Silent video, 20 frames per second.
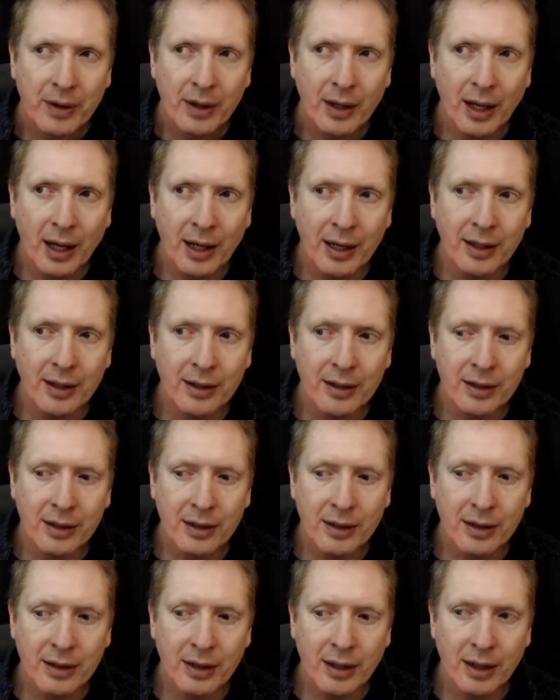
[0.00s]
And
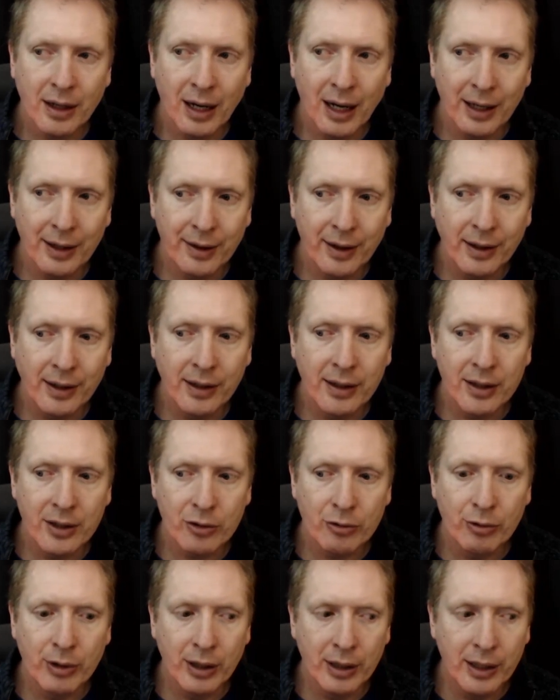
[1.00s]
I think it's
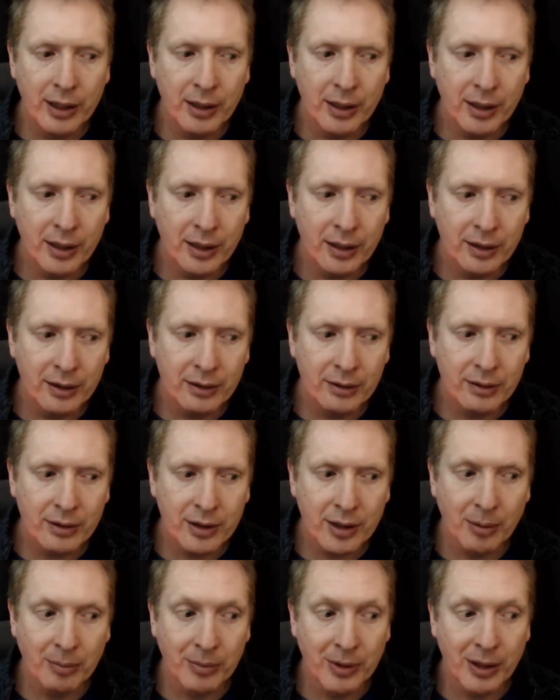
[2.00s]
really
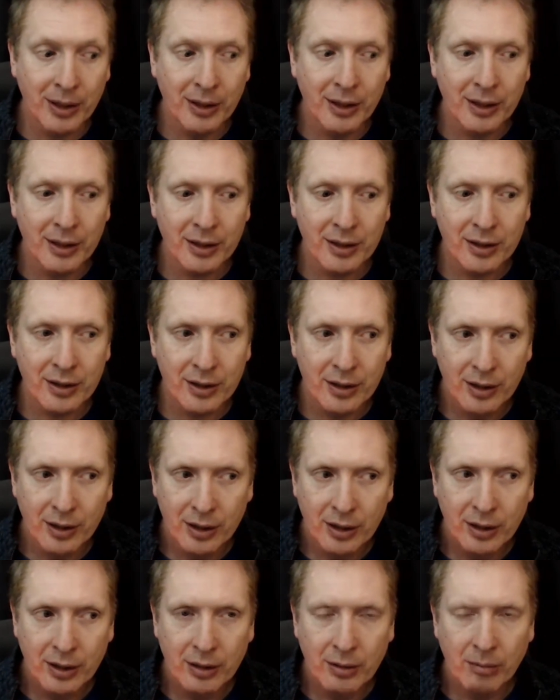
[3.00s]
something that's
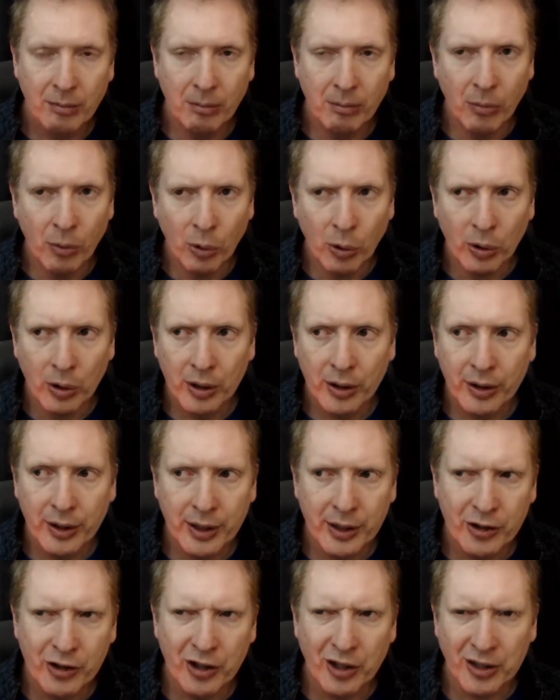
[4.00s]
more
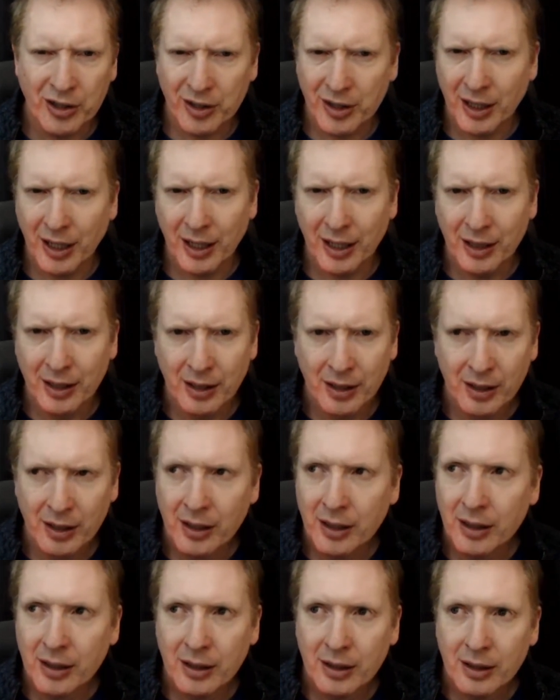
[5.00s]
than just a
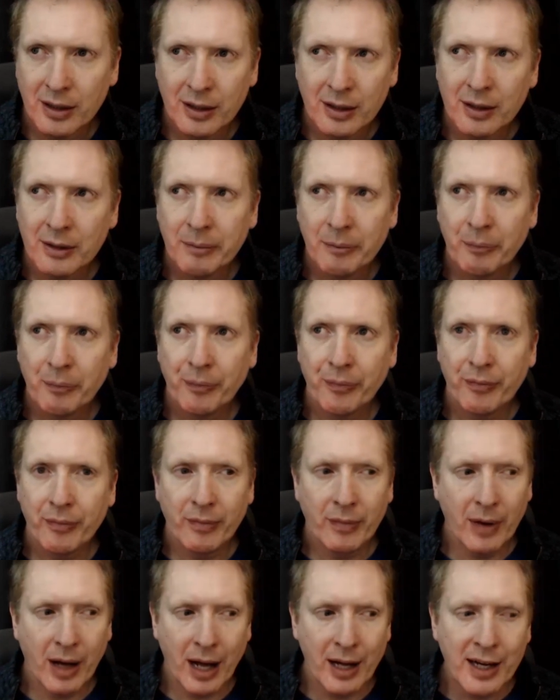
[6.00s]

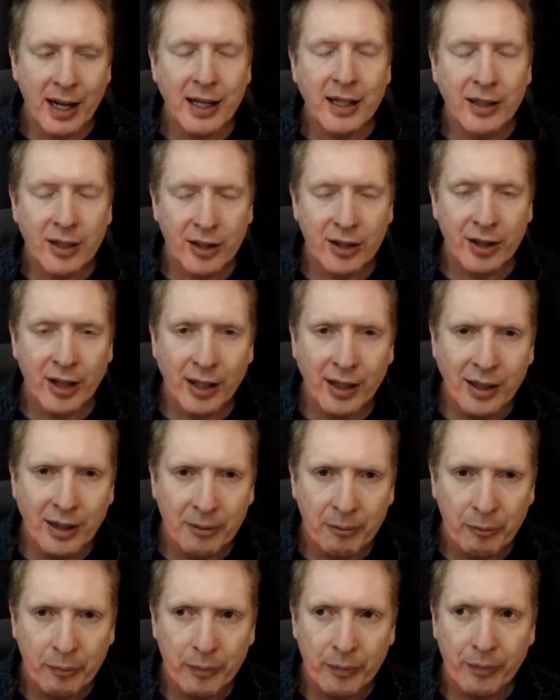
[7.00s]
a nice thing.
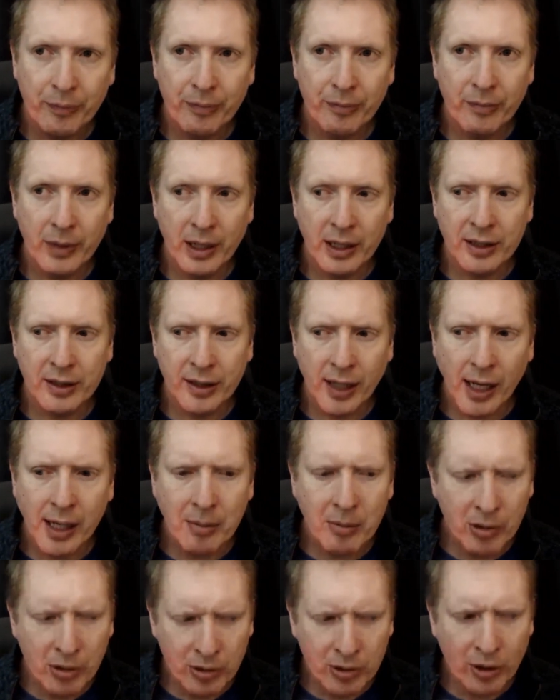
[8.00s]
As
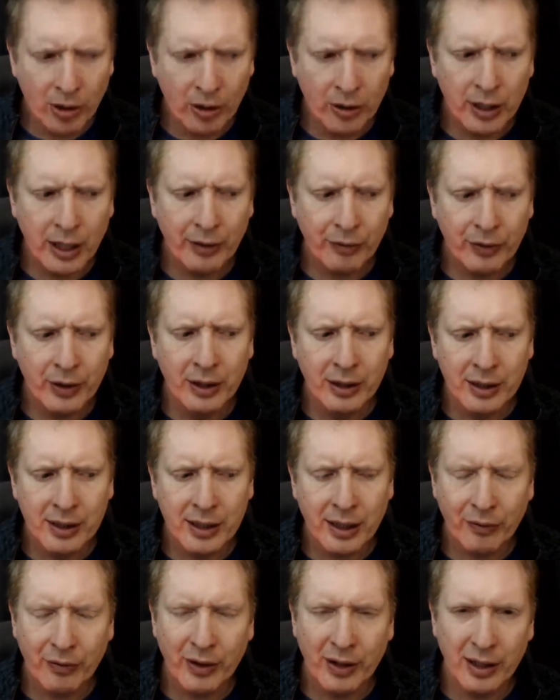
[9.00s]
time goes on, I feel as
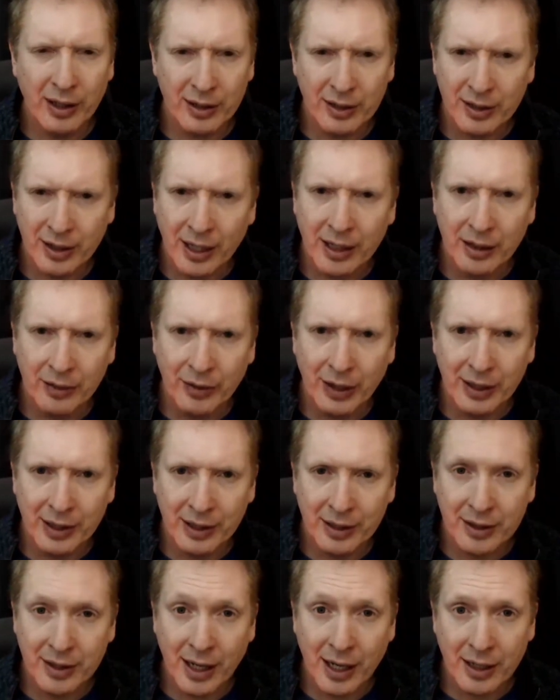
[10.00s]
if it's kind of a
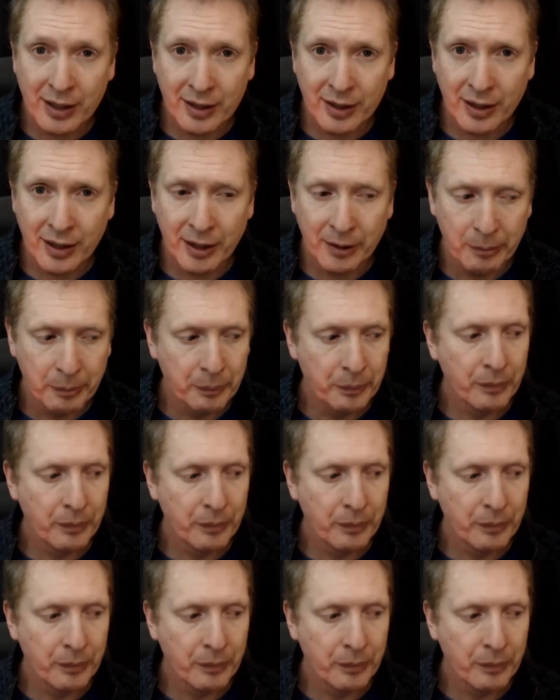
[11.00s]
necessity.